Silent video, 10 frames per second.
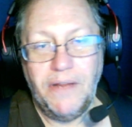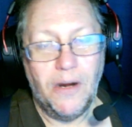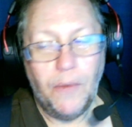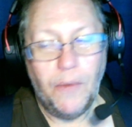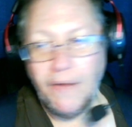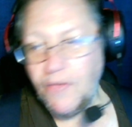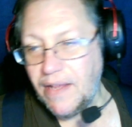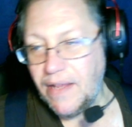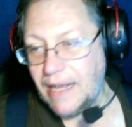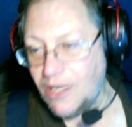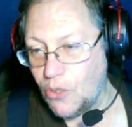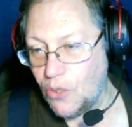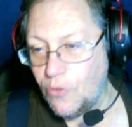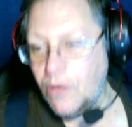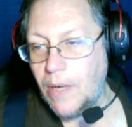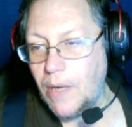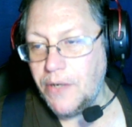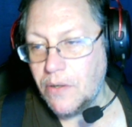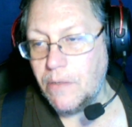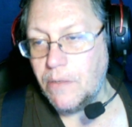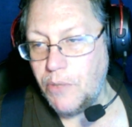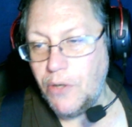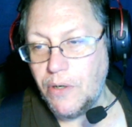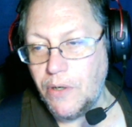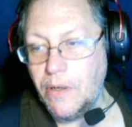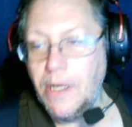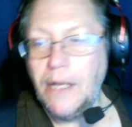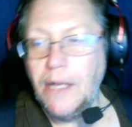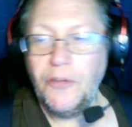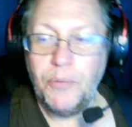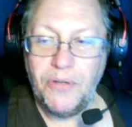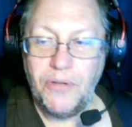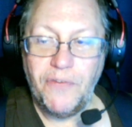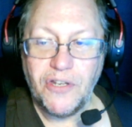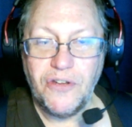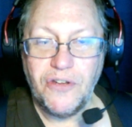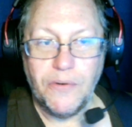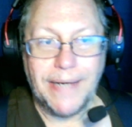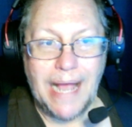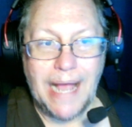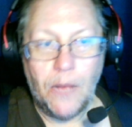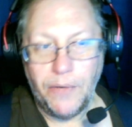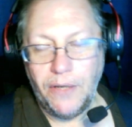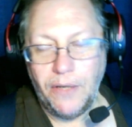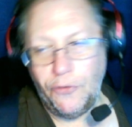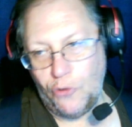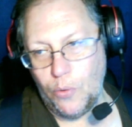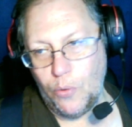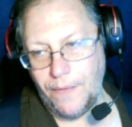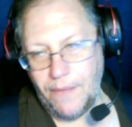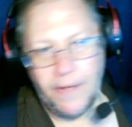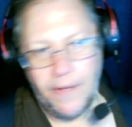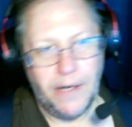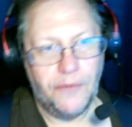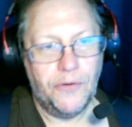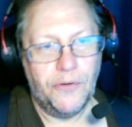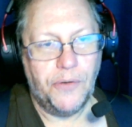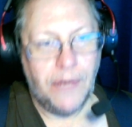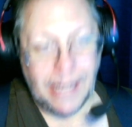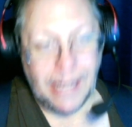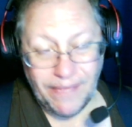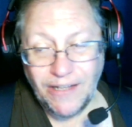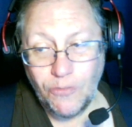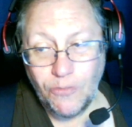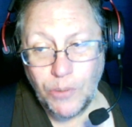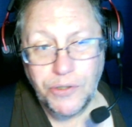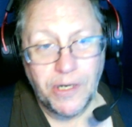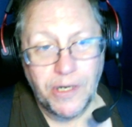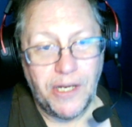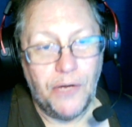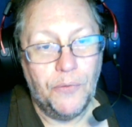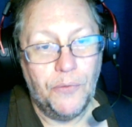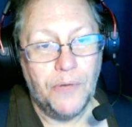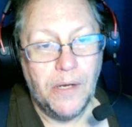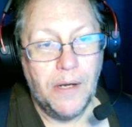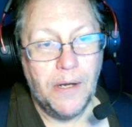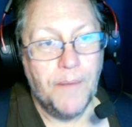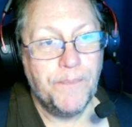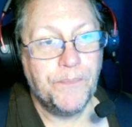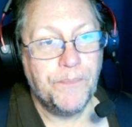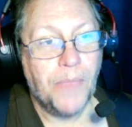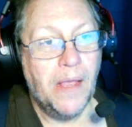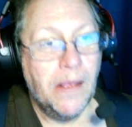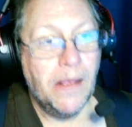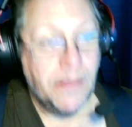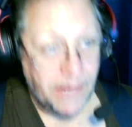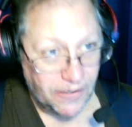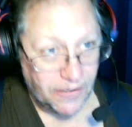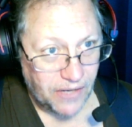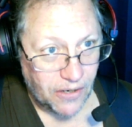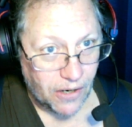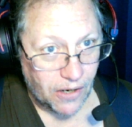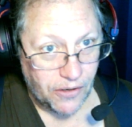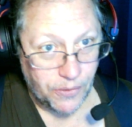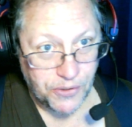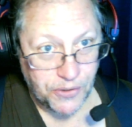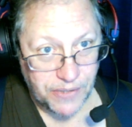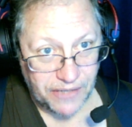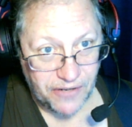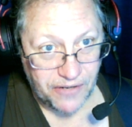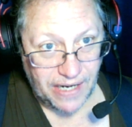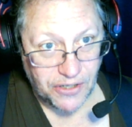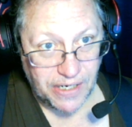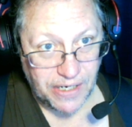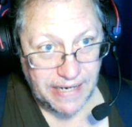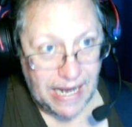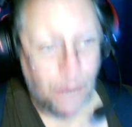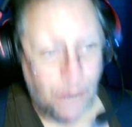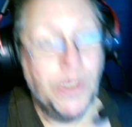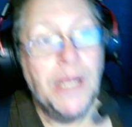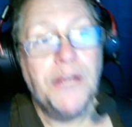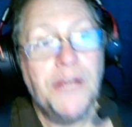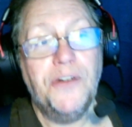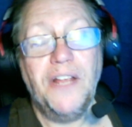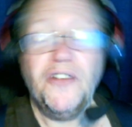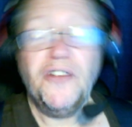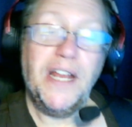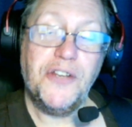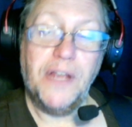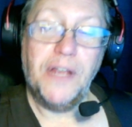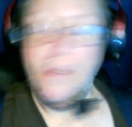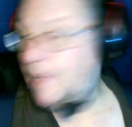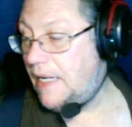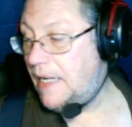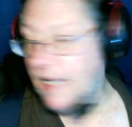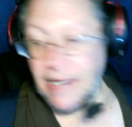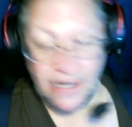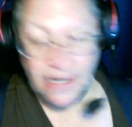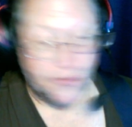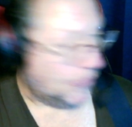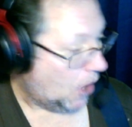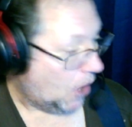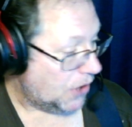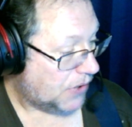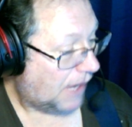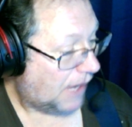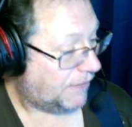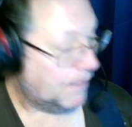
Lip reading: everything that you do on your computer specific to your account is stored there. So that's what you're going to use. The next thing you're going to do is your destination. Now, your destination can be an external hard drive.